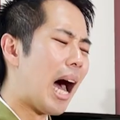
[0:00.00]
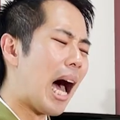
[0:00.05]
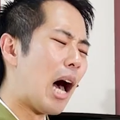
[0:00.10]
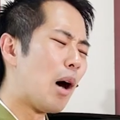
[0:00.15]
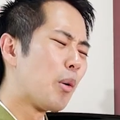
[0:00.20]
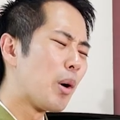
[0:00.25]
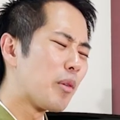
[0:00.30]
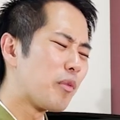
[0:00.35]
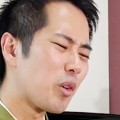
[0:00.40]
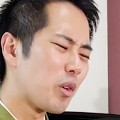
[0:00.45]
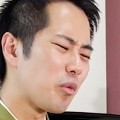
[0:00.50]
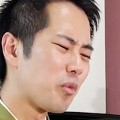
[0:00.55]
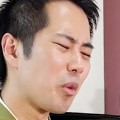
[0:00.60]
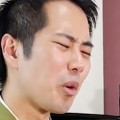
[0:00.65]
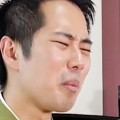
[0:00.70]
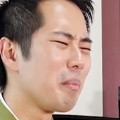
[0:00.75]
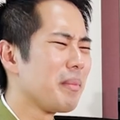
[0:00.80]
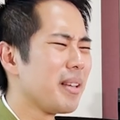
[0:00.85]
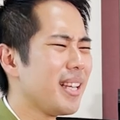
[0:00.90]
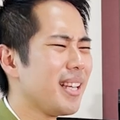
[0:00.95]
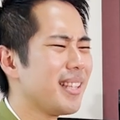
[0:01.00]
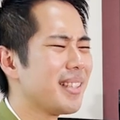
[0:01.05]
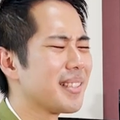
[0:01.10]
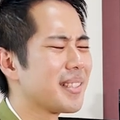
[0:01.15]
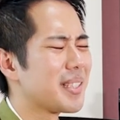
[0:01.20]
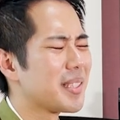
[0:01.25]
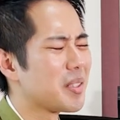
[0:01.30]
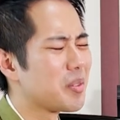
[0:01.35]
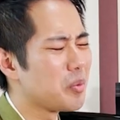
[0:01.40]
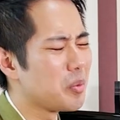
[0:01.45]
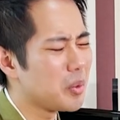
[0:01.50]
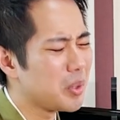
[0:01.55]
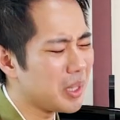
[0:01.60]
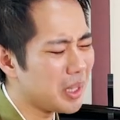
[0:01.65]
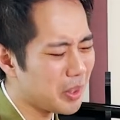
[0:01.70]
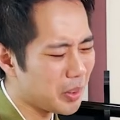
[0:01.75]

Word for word: However, for me, this is really,